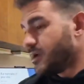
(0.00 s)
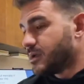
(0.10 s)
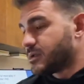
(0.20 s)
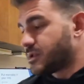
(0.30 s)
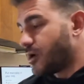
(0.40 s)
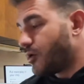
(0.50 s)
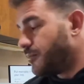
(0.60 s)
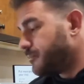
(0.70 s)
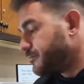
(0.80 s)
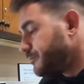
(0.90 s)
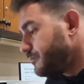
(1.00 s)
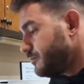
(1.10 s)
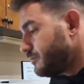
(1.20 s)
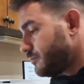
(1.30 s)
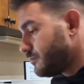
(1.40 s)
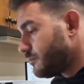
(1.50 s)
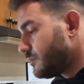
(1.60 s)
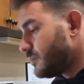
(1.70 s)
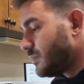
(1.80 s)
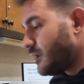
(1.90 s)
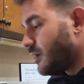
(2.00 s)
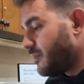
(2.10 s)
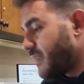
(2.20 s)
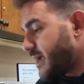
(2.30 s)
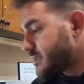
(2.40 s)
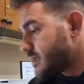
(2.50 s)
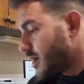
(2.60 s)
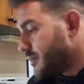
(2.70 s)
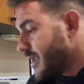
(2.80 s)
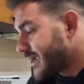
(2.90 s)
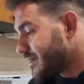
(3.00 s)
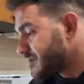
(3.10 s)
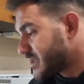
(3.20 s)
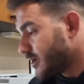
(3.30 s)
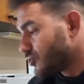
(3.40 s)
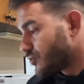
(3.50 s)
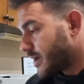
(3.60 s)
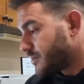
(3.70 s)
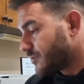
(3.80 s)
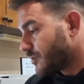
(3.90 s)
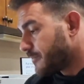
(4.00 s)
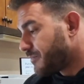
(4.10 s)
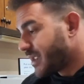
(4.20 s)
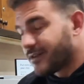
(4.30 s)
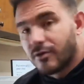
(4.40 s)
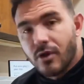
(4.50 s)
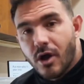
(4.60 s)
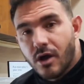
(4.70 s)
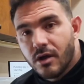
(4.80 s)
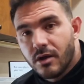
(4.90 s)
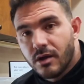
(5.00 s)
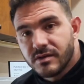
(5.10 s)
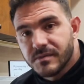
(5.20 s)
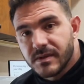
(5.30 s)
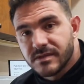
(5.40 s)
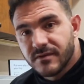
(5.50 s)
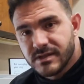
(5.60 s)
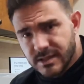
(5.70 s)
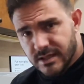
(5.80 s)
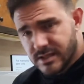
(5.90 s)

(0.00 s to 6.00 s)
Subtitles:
So that's a negative skill transfer in the law of specificity.